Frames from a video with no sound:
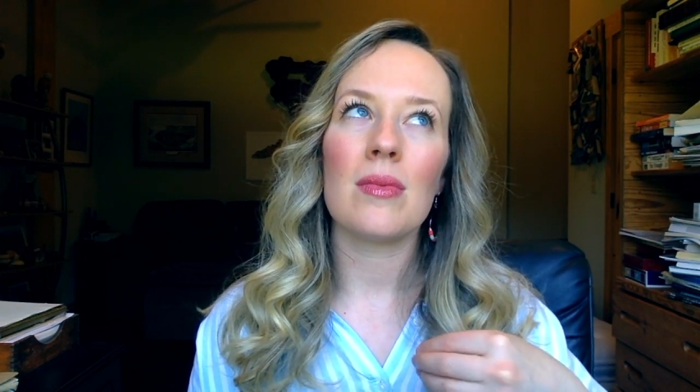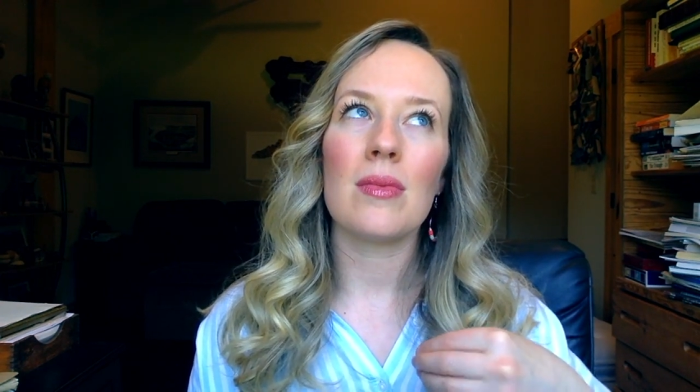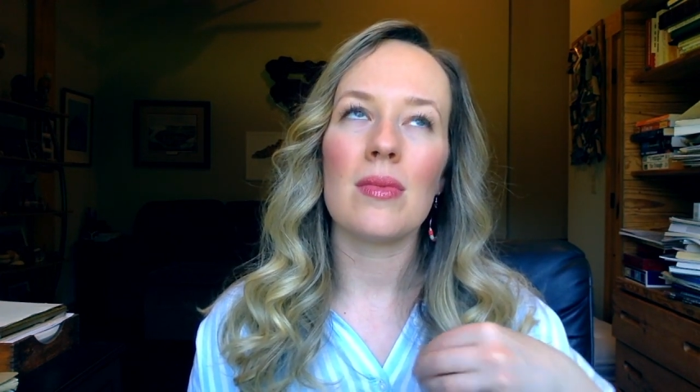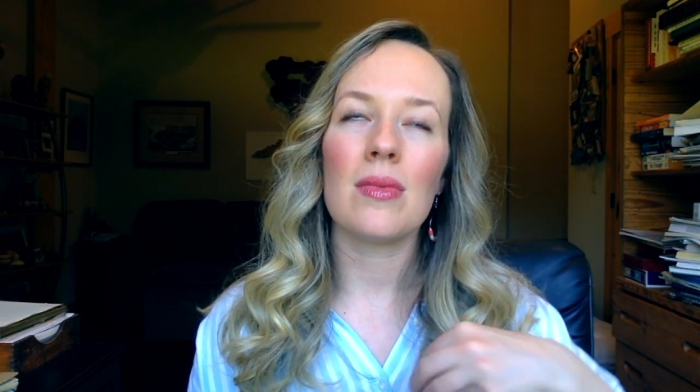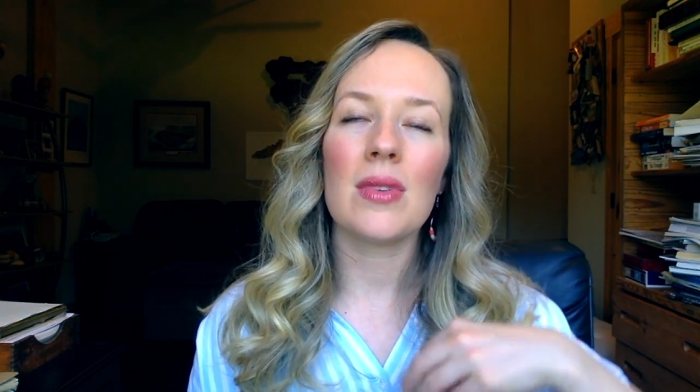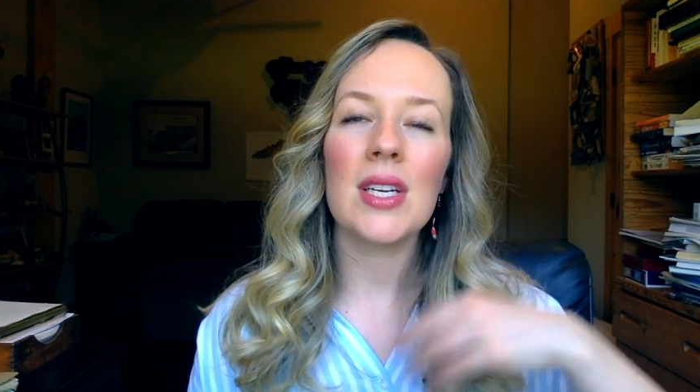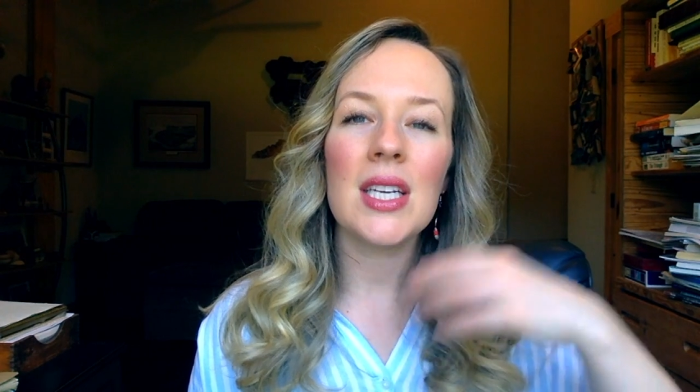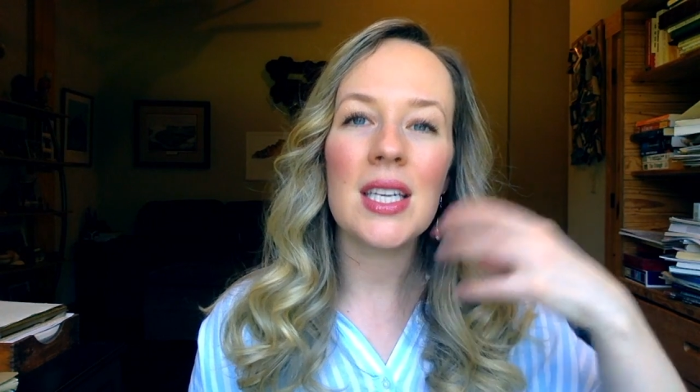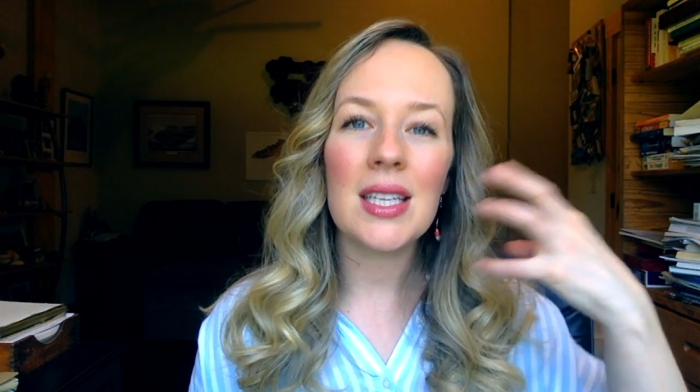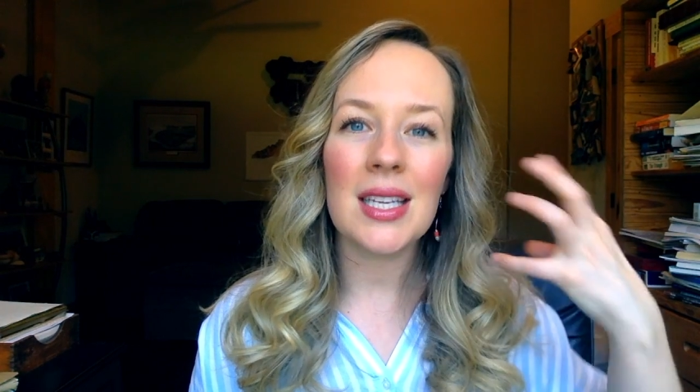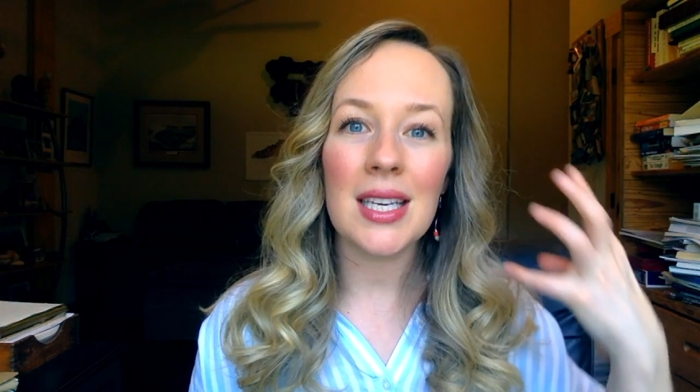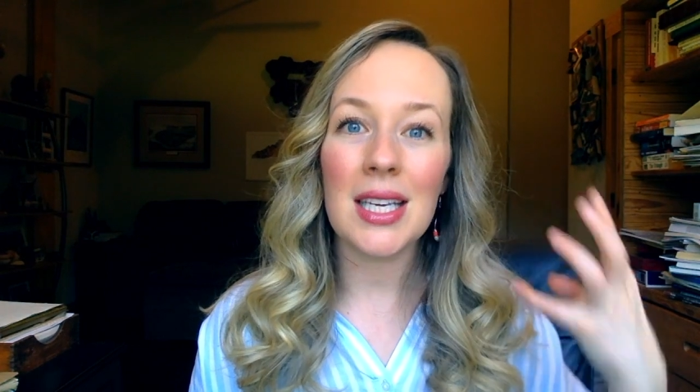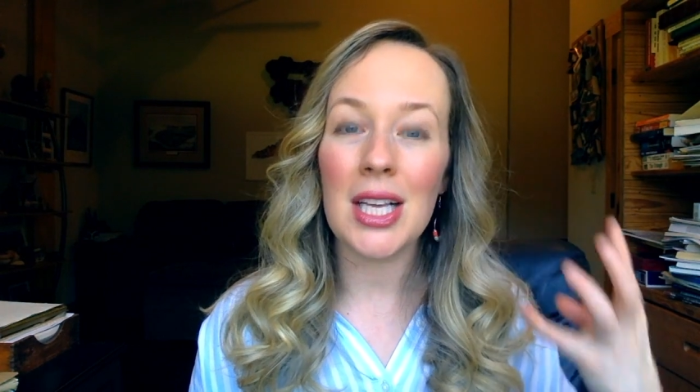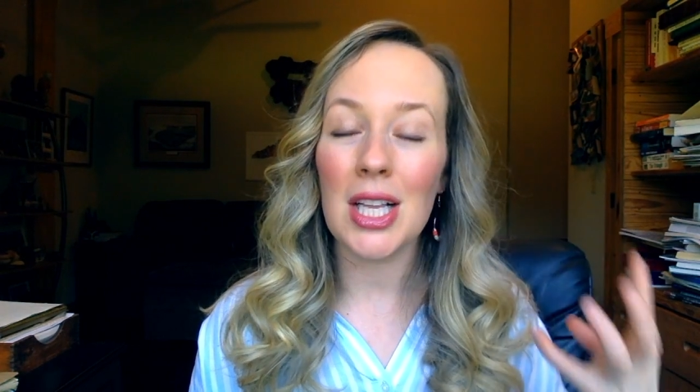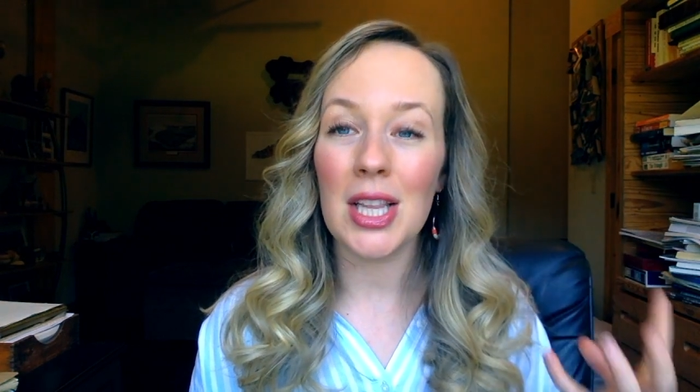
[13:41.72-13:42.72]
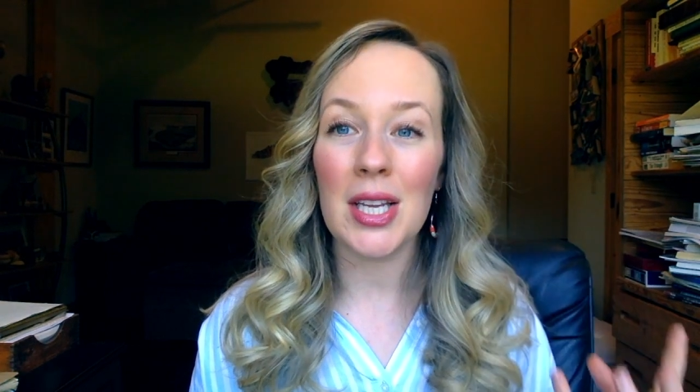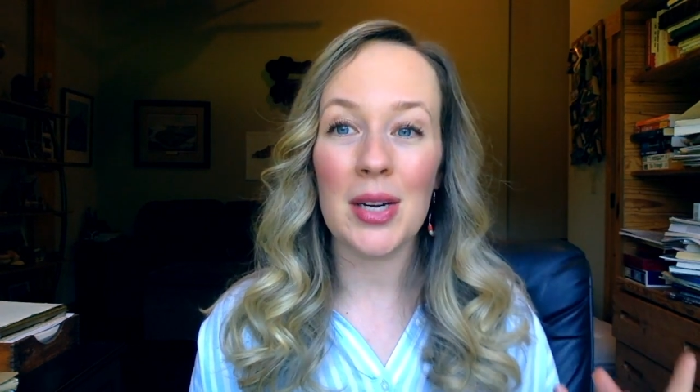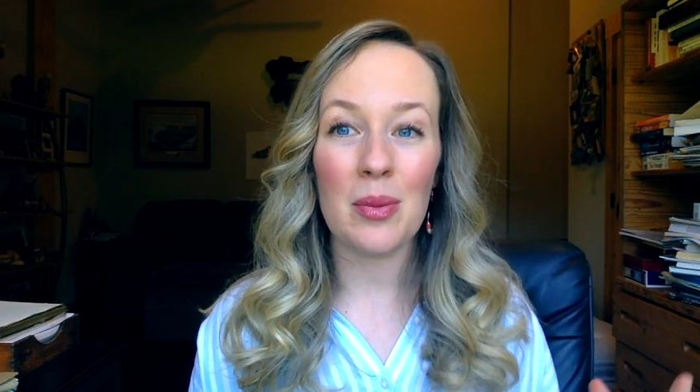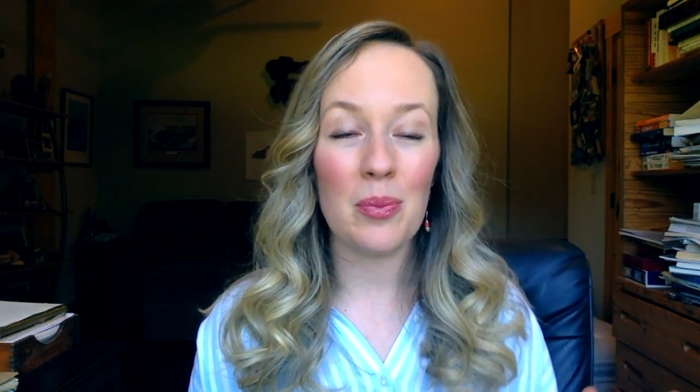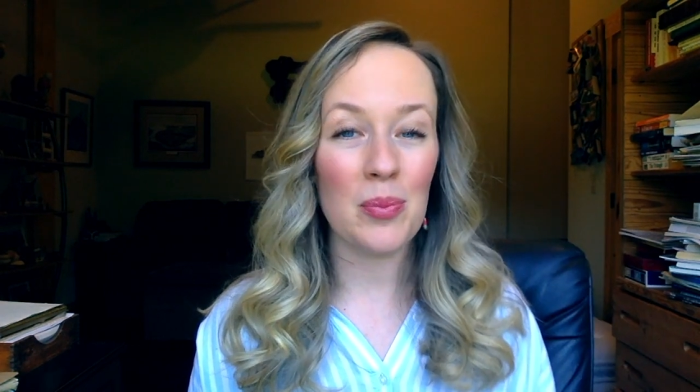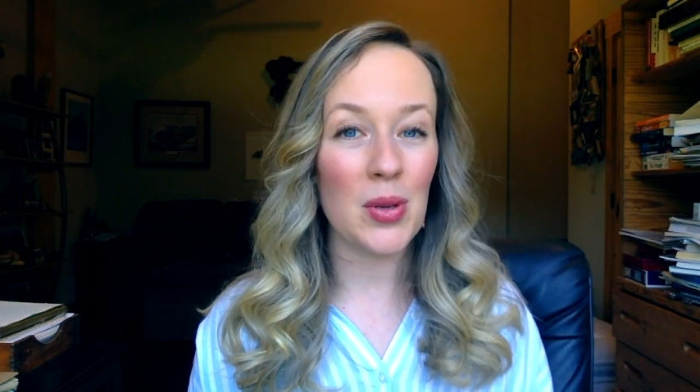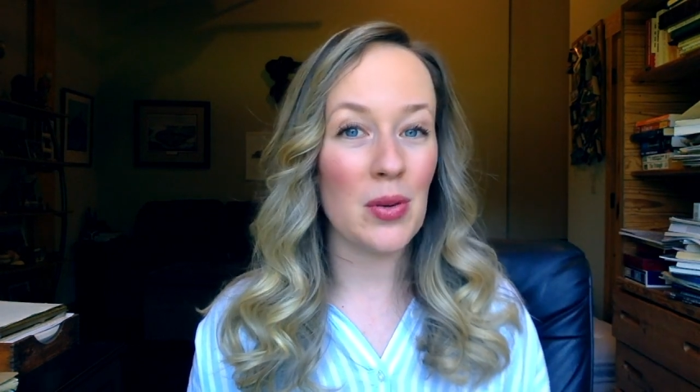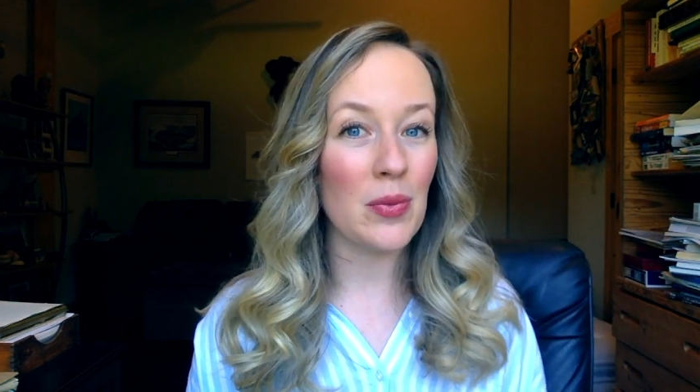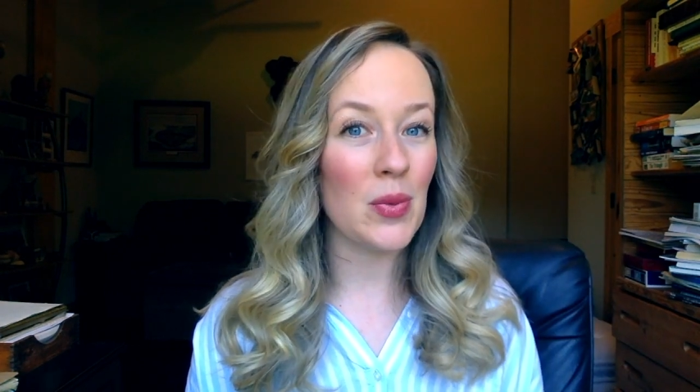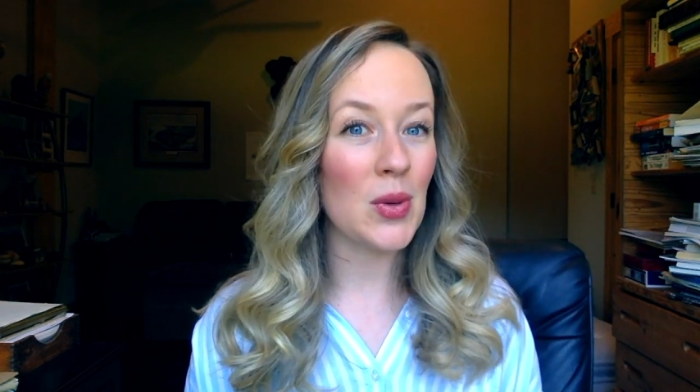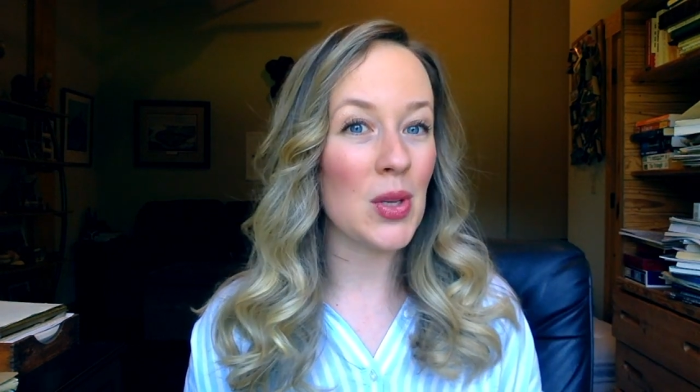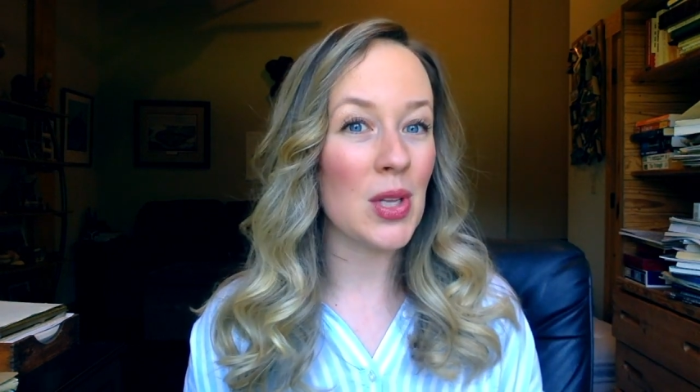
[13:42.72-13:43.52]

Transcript: really clear, beautiful,